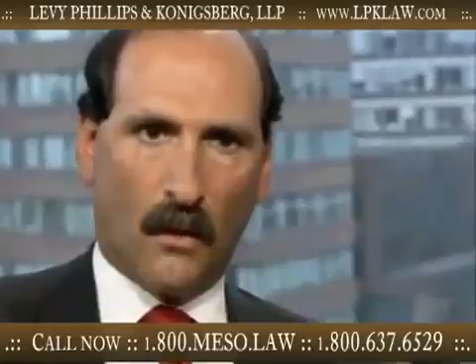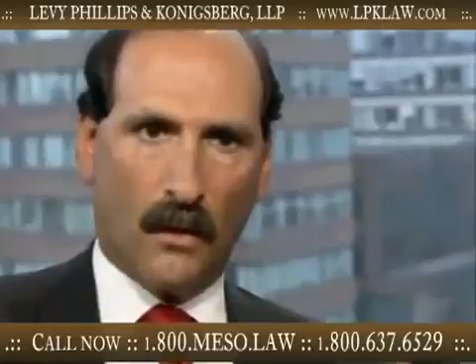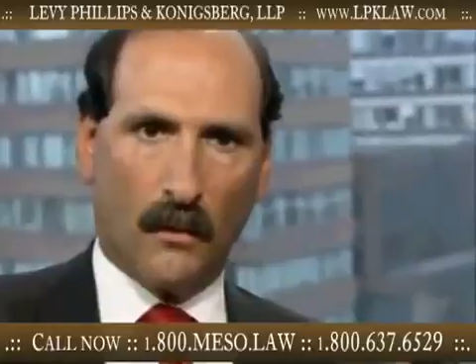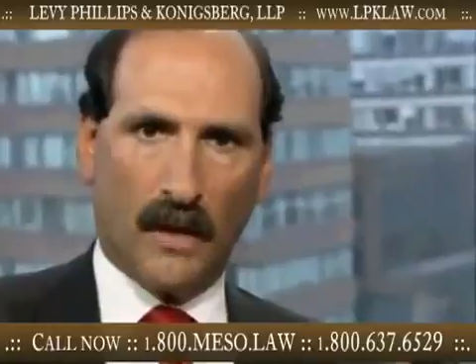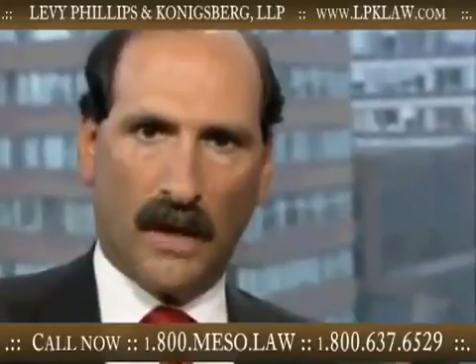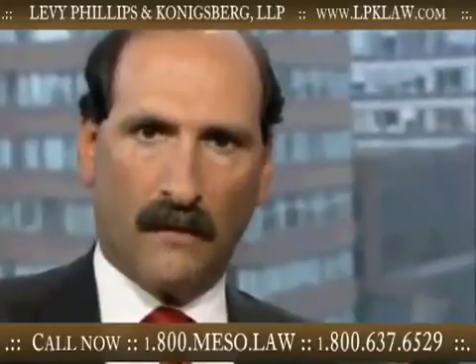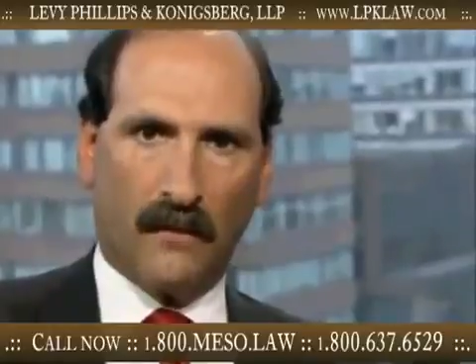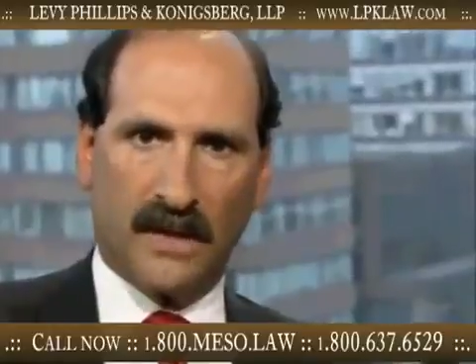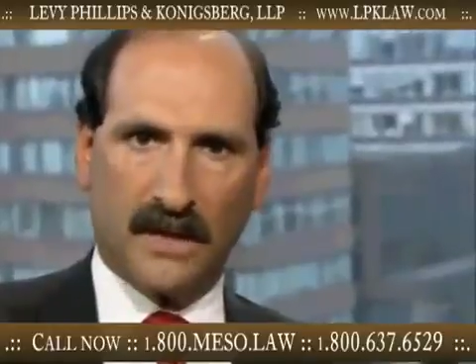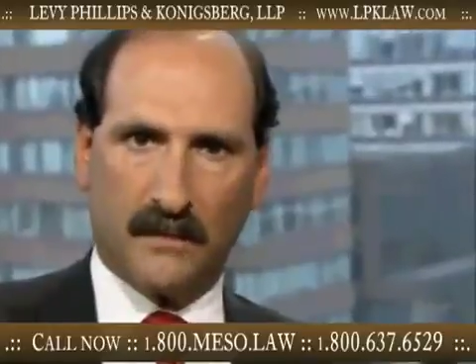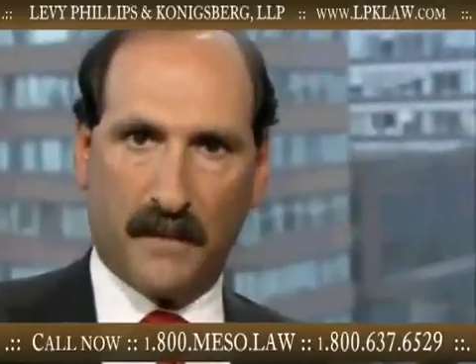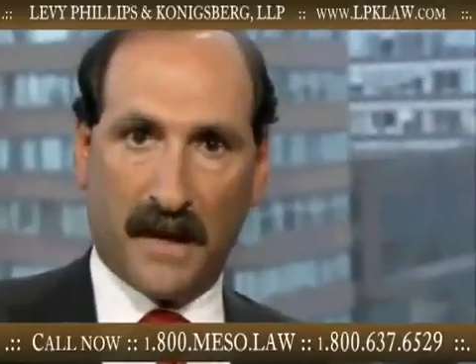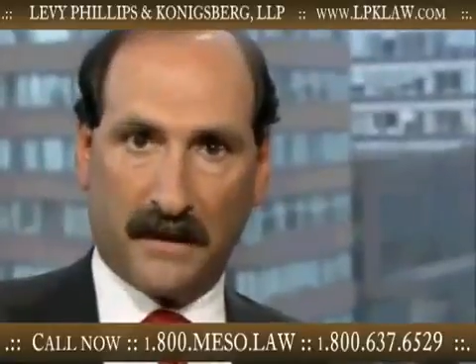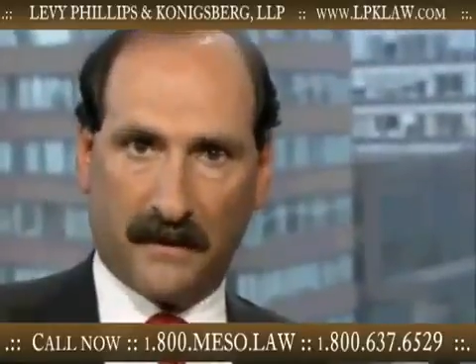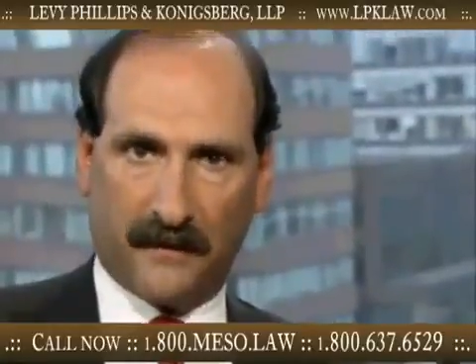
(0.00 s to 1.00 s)
no one would ever
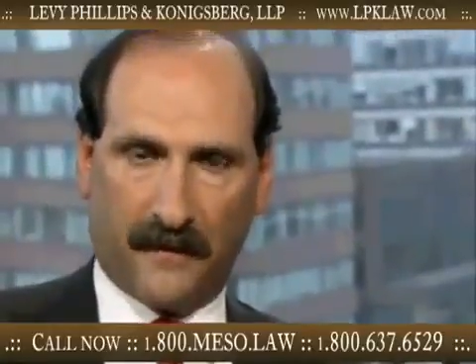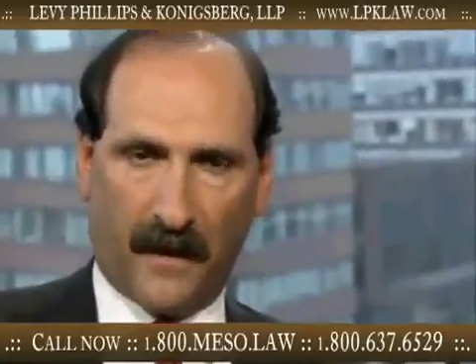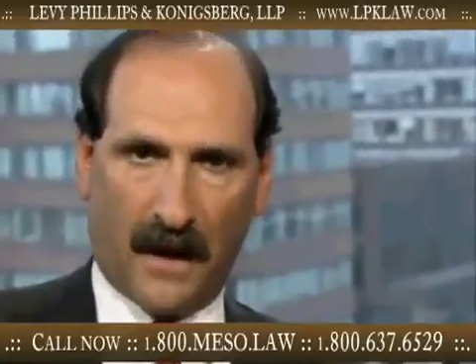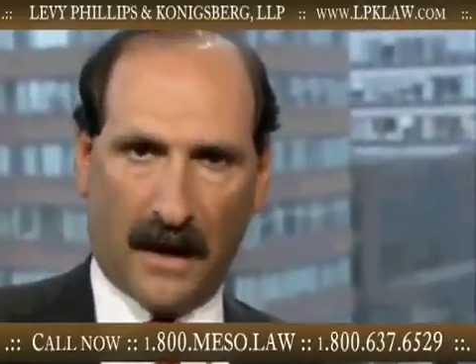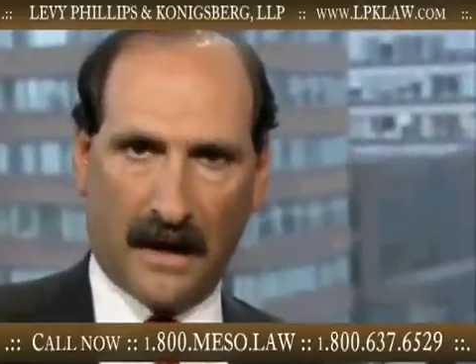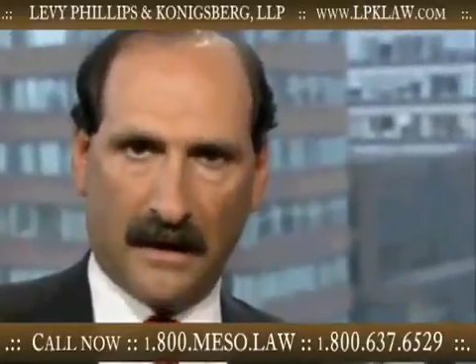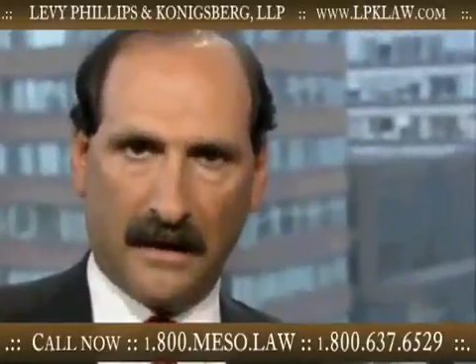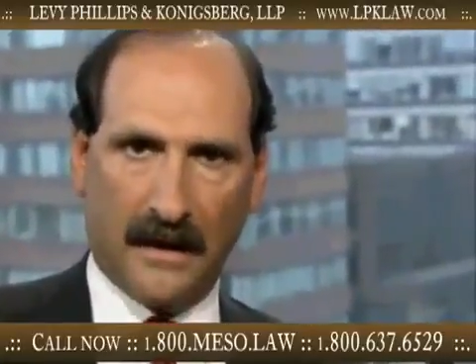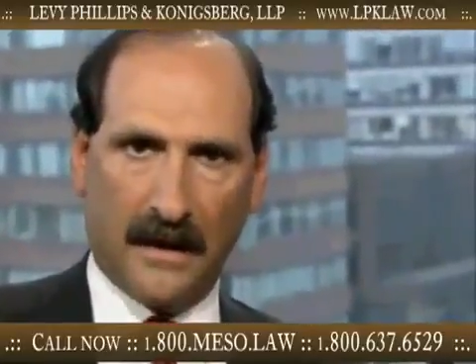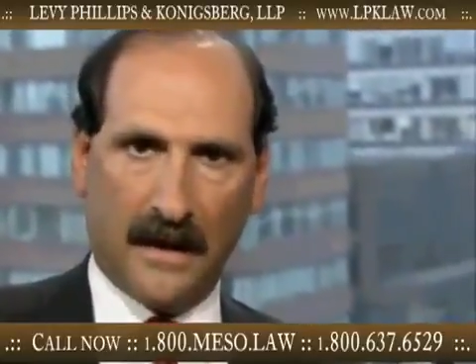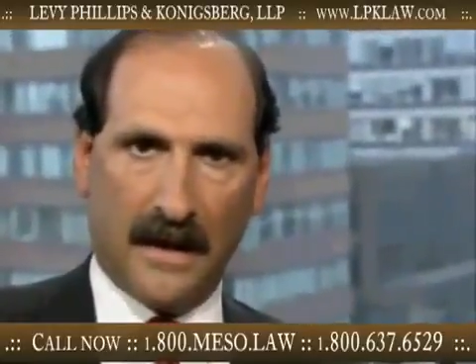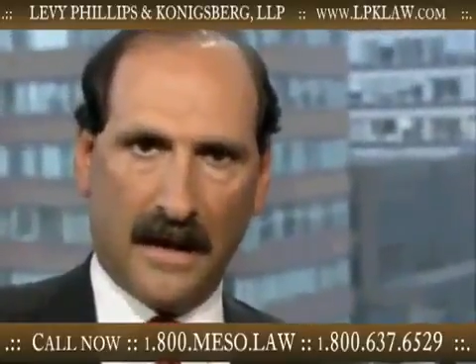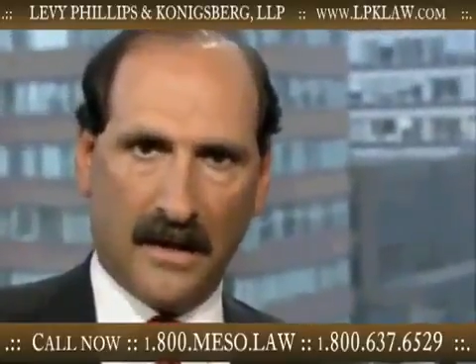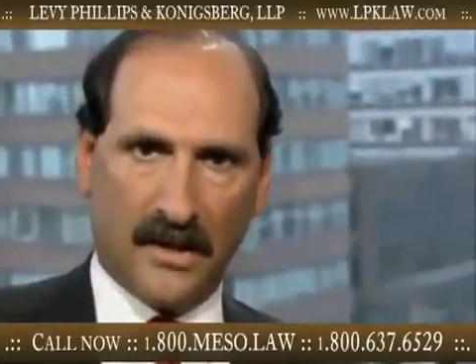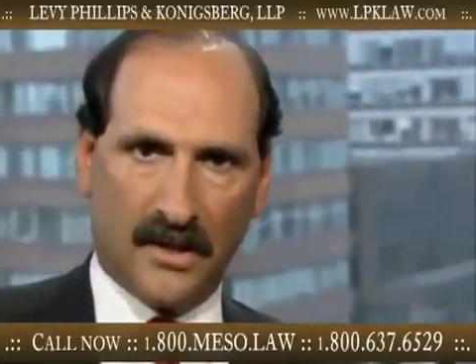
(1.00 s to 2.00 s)
expect to find
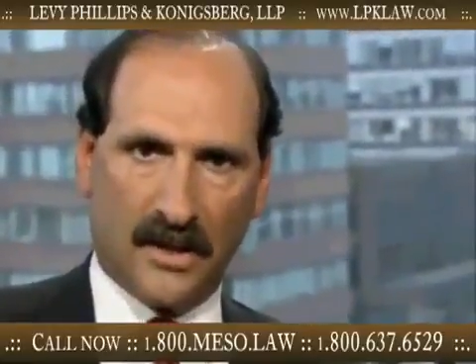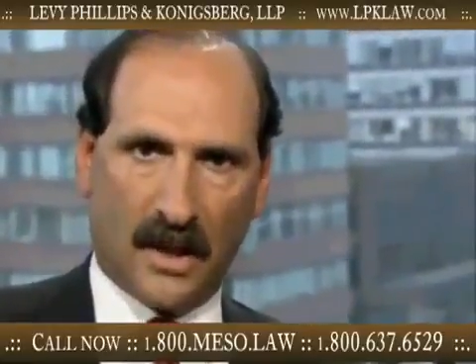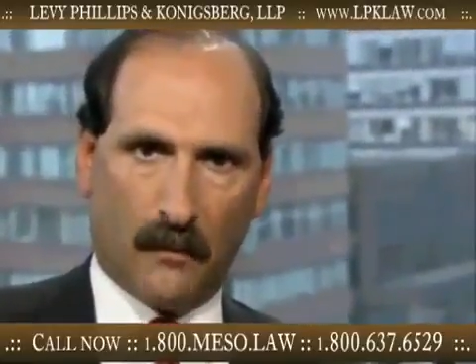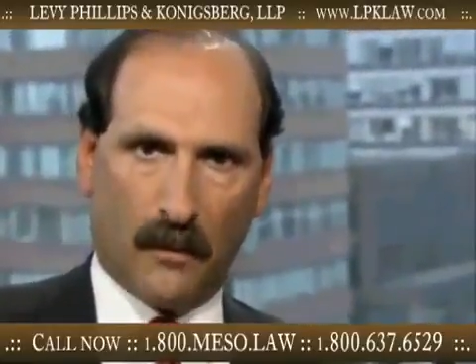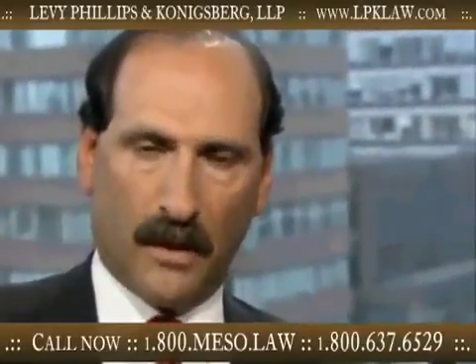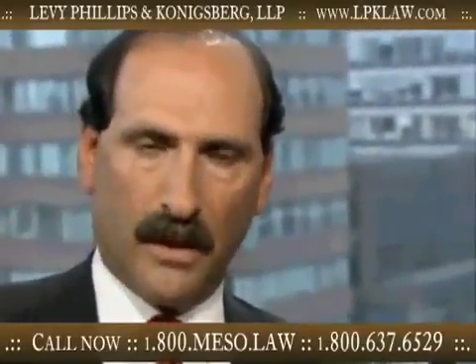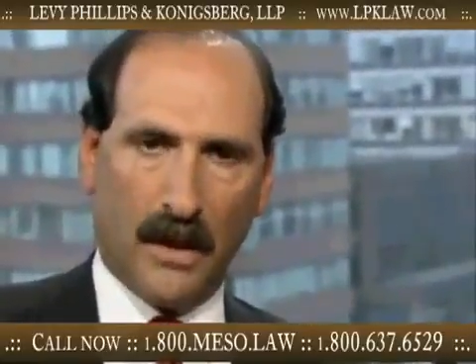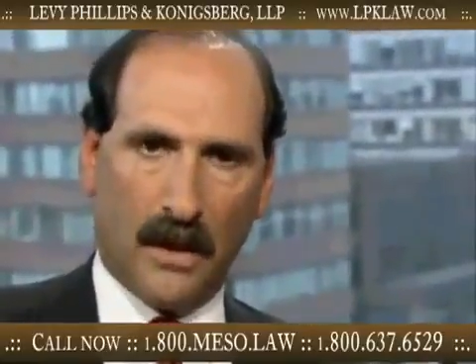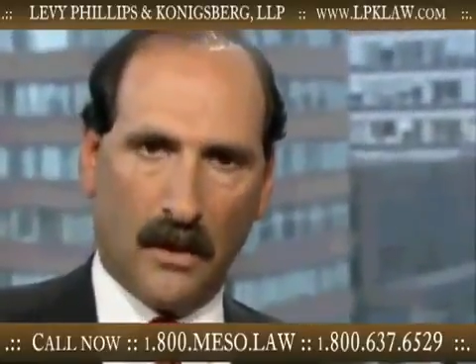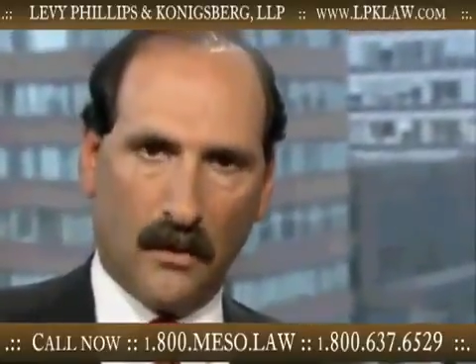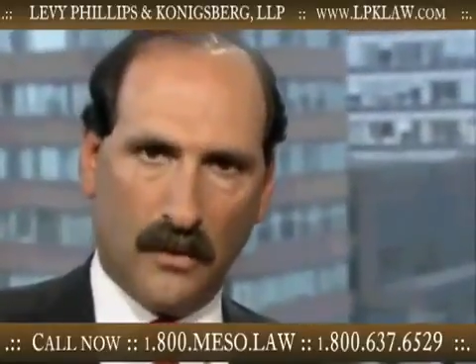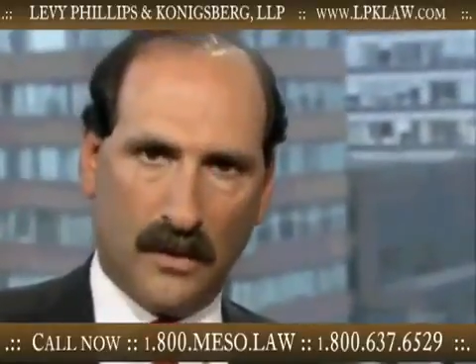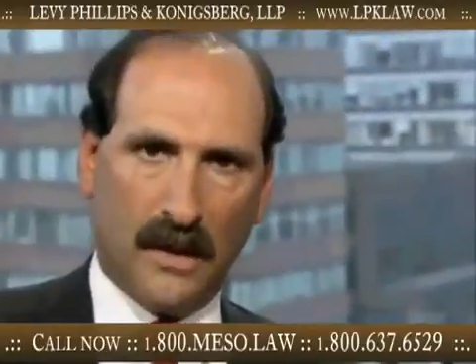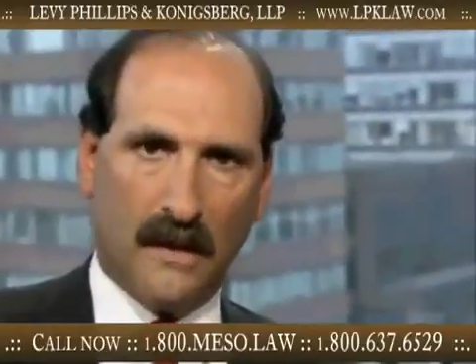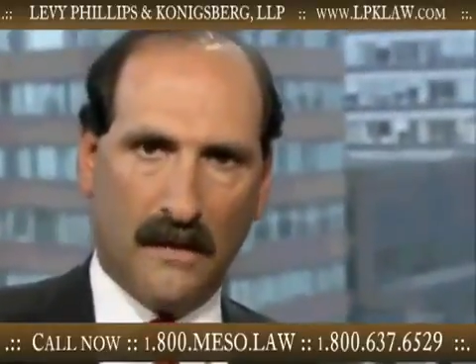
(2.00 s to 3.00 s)
in someone
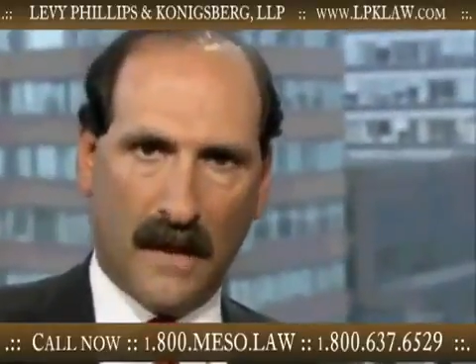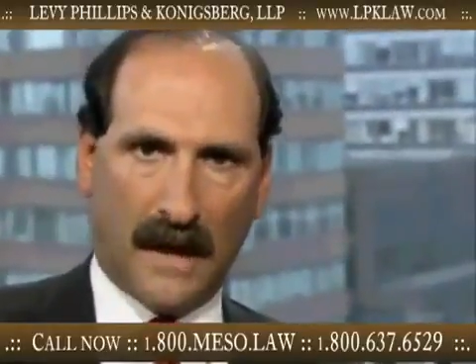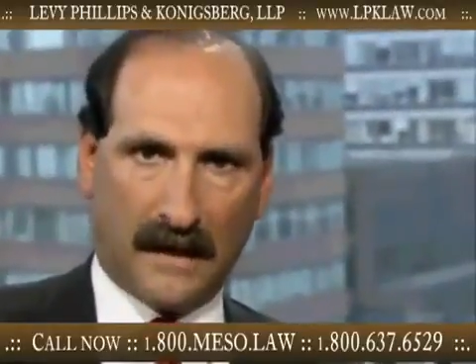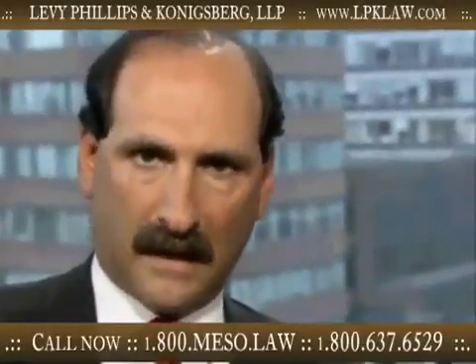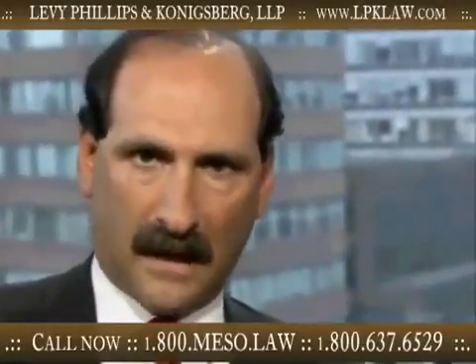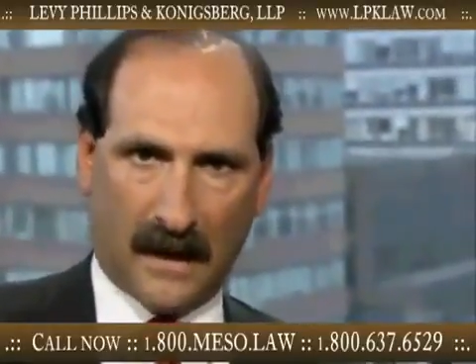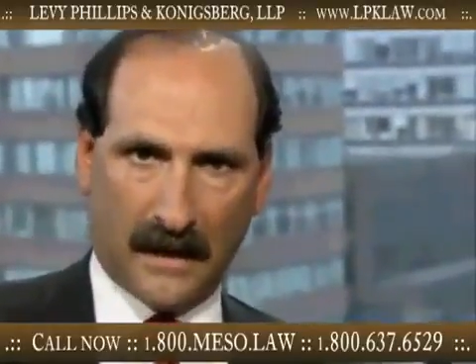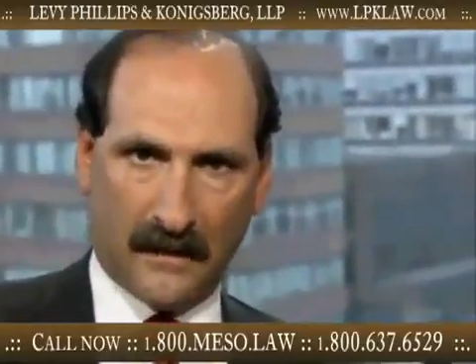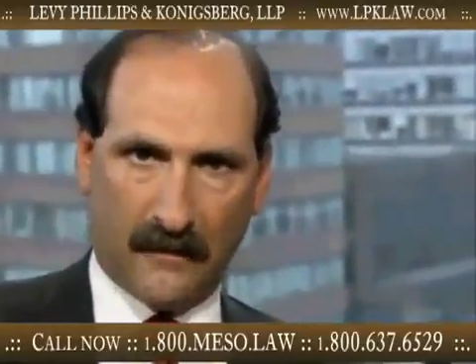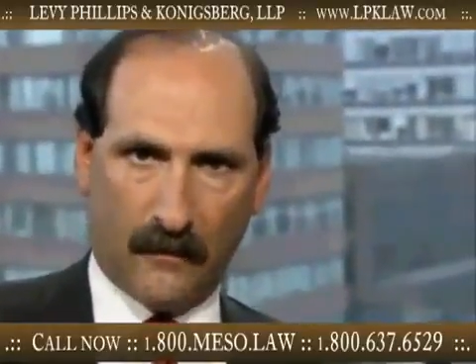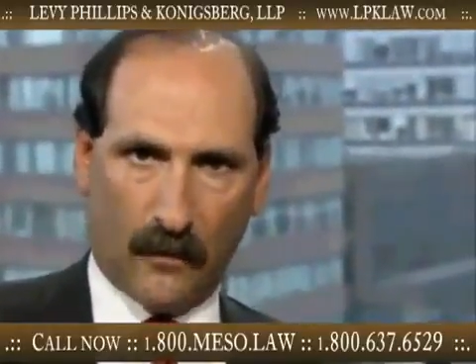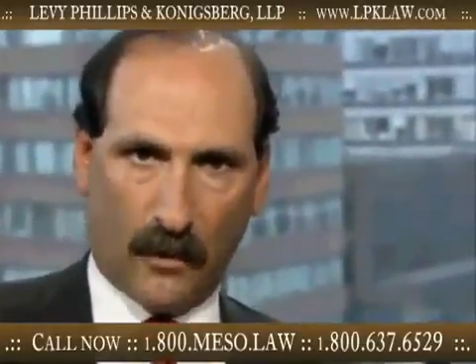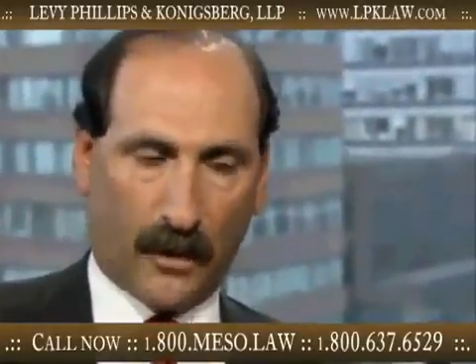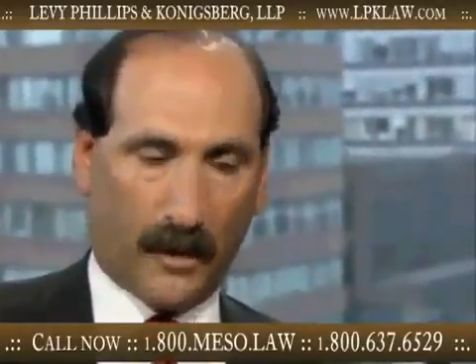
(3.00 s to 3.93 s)
who did that kind of